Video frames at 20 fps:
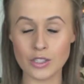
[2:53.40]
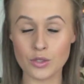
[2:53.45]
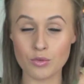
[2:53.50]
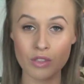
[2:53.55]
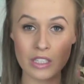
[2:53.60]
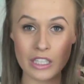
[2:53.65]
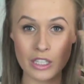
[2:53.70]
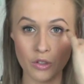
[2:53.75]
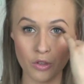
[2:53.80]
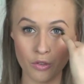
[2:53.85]
It's
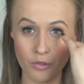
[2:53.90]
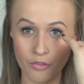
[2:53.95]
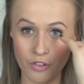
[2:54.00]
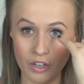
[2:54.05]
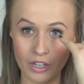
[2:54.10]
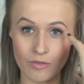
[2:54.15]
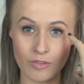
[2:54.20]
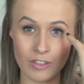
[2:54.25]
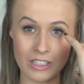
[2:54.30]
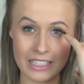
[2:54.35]
really good
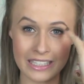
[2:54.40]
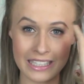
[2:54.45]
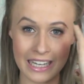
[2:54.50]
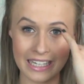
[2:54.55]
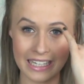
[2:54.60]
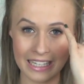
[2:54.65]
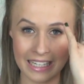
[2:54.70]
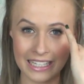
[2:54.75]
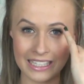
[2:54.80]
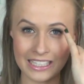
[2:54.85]
for really
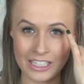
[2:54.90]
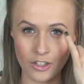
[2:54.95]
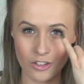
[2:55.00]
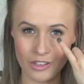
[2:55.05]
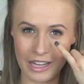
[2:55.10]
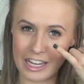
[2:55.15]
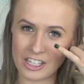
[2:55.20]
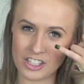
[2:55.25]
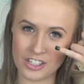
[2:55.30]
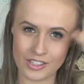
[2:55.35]
getting into your
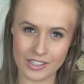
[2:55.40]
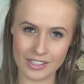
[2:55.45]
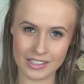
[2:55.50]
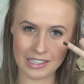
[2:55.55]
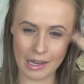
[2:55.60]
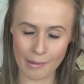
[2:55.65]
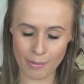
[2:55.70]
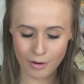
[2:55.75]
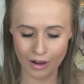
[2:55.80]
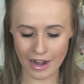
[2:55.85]
lashes and
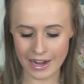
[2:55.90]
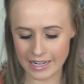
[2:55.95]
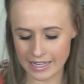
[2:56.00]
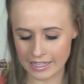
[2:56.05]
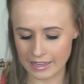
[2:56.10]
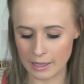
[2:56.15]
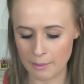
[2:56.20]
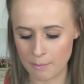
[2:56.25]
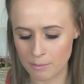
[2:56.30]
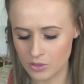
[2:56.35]

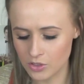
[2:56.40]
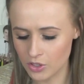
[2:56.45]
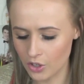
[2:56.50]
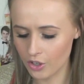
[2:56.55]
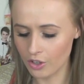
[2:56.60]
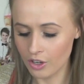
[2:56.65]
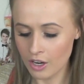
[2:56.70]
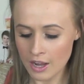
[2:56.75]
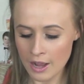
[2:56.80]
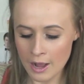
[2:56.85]
separating them.
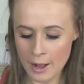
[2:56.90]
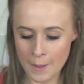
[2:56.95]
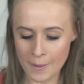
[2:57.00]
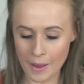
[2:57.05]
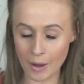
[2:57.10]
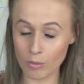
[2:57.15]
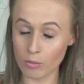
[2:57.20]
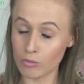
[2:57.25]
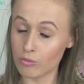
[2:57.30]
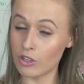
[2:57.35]
So
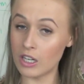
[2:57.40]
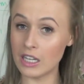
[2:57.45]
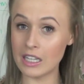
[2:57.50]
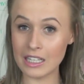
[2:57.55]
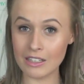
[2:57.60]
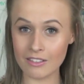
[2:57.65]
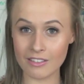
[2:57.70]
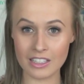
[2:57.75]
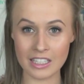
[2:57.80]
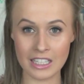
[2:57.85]
I
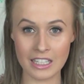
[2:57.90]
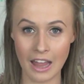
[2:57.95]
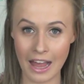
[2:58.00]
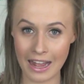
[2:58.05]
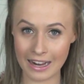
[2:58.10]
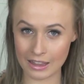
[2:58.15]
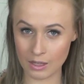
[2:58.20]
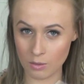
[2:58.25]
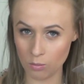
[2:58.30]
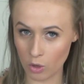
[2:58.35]
really, really
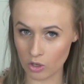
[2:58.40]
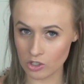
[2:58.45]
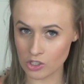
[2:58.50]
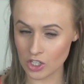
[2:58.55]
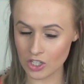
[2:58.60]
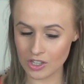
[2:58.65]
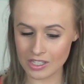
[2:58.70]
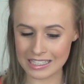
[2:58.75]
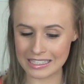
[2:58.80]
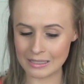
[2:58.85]
like the wand
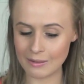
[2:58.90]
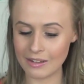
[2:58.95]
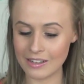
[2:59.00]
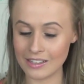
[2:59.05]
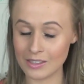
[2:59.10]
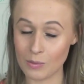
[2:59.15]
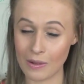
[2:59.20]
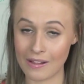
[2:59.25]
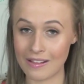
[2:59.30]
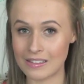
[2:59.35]
on this one
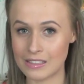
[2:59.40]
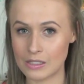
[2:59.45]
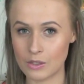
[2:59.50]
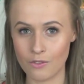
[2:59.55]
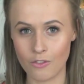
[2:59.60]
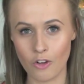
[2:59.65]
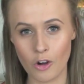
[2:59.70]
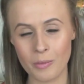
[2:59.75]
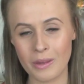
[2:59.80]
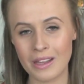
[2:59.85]
as well as the
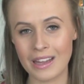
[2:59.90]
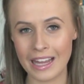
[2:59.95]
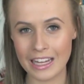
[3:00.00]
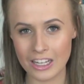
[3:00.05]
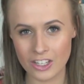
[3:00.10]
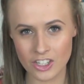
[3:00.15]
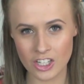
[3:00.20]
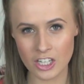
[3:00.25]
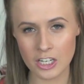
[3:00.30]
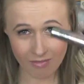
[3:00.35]

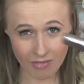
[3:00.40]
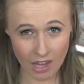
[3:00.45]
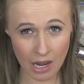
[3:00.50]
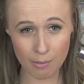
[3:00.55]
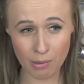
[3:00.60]
formulation.